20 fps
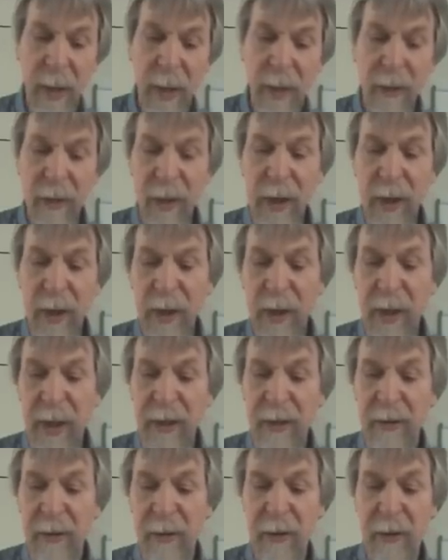There are
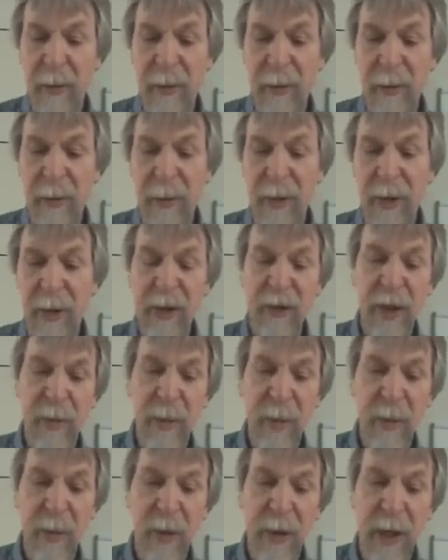cases where actually
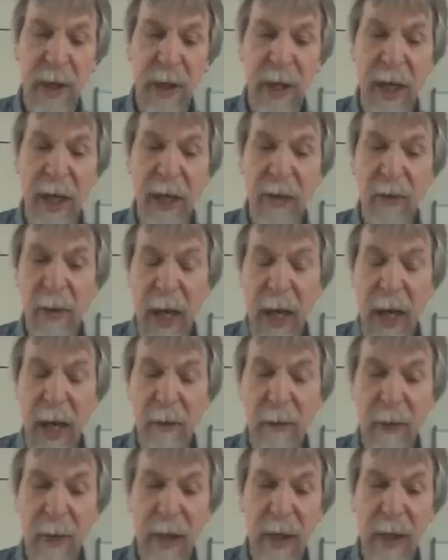we would like to
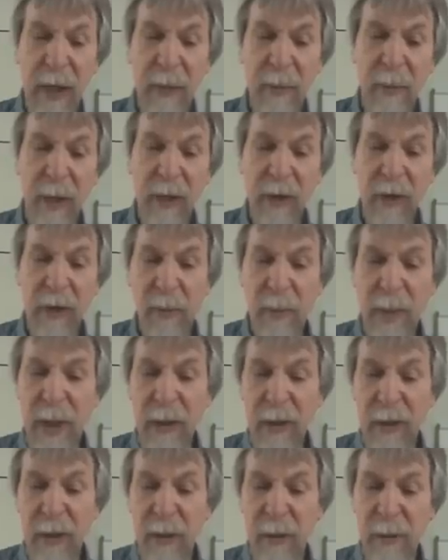have a much
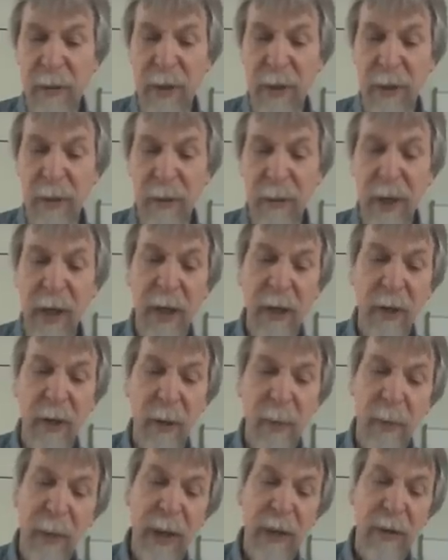better fit value,
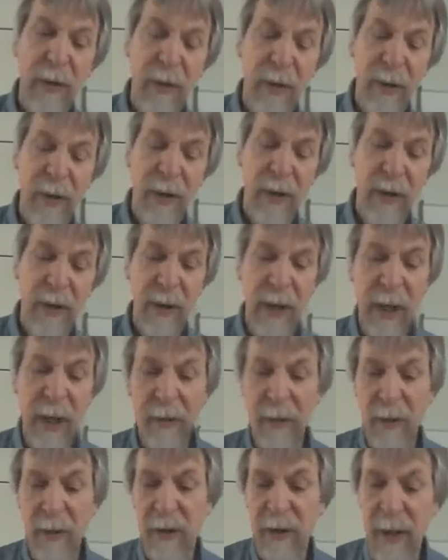but on
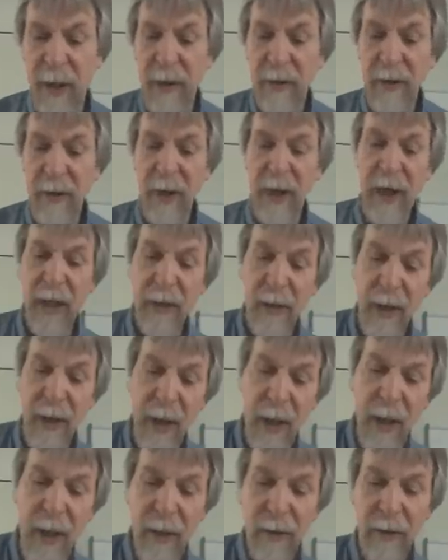the other hand,
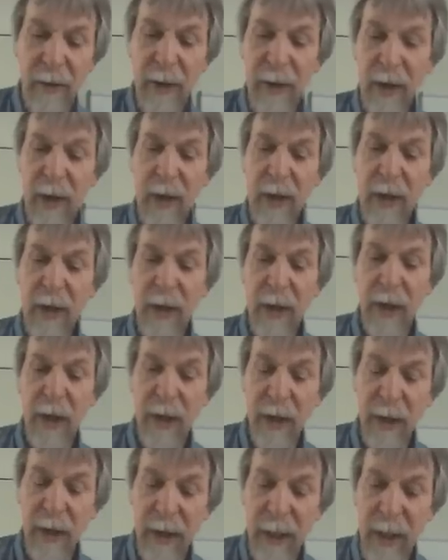there
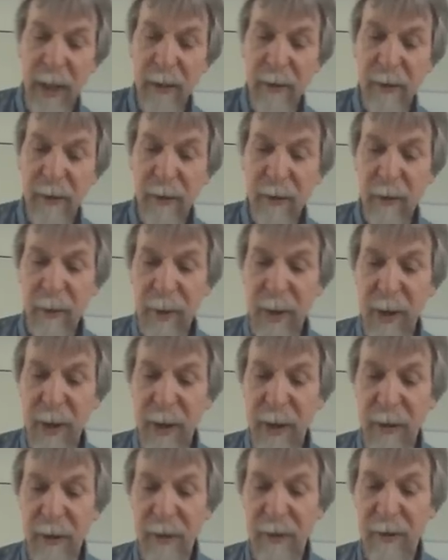are cases
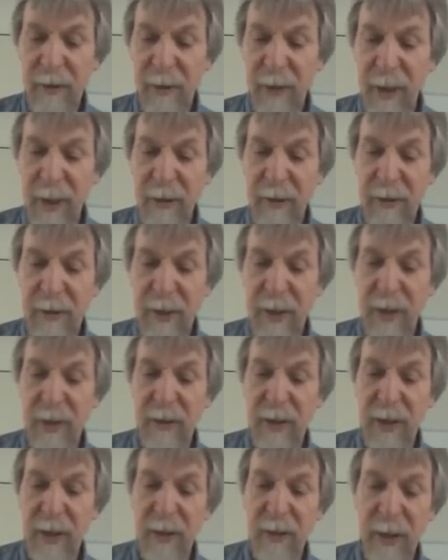where this is
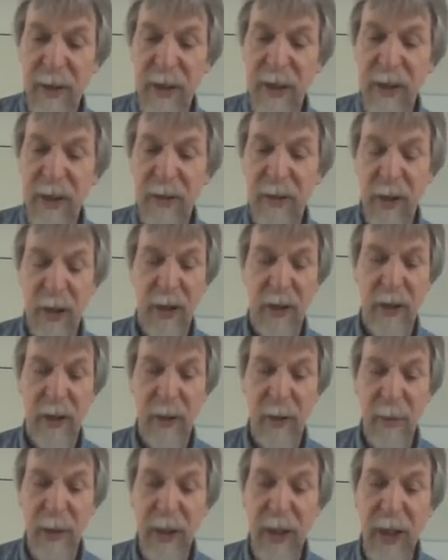the key
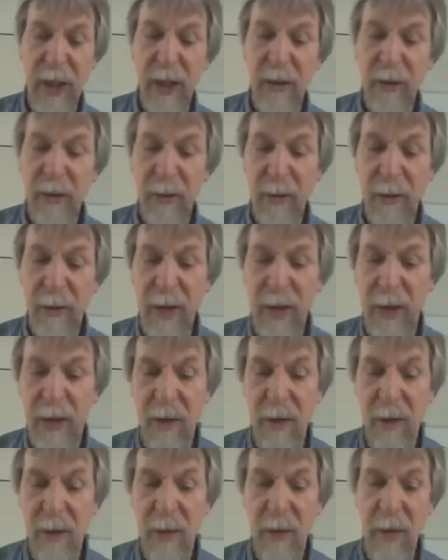target. We cannot really
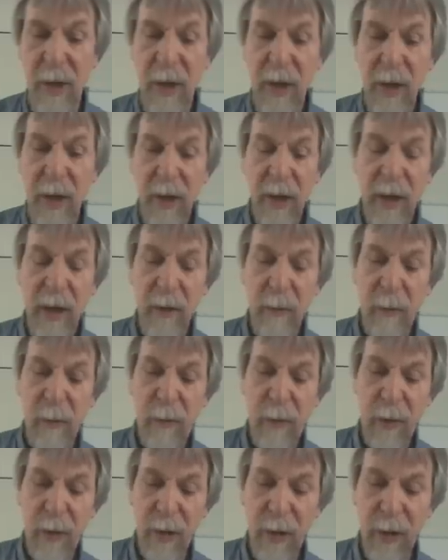go
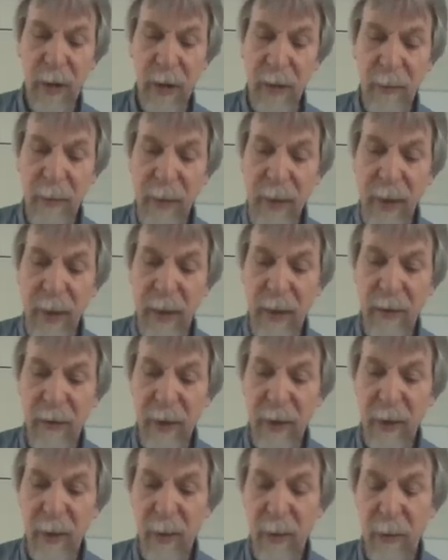for
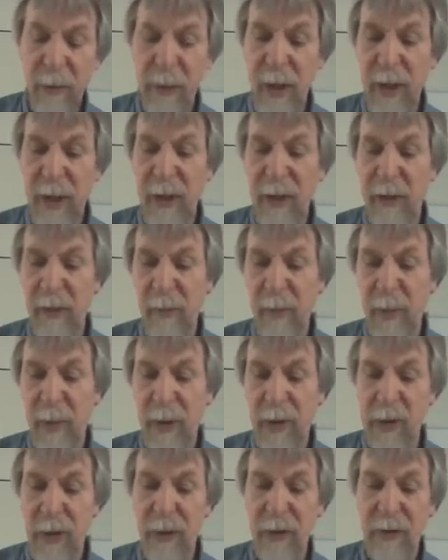0 failures
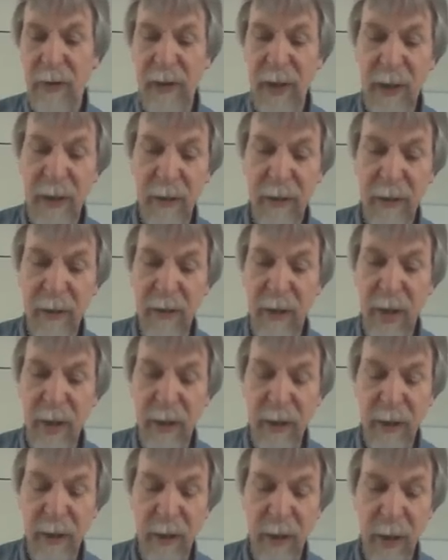because that is
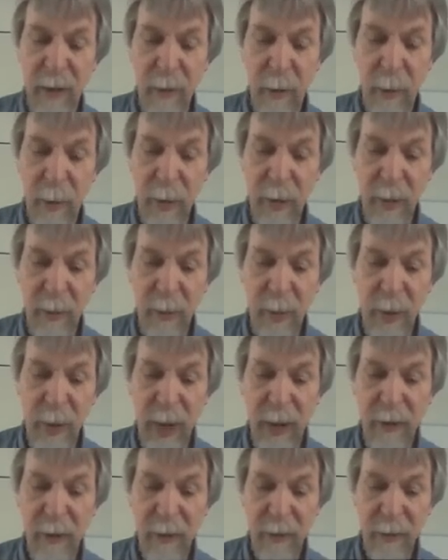not achievable in
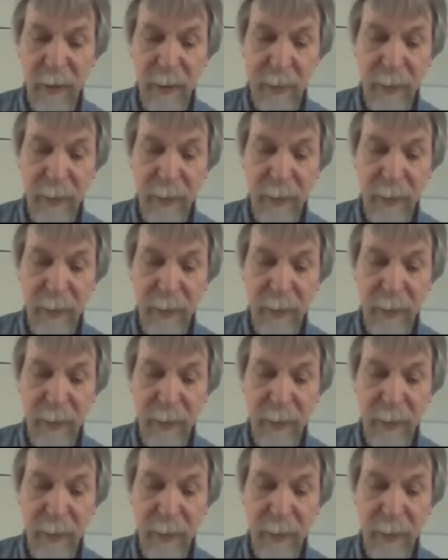practice.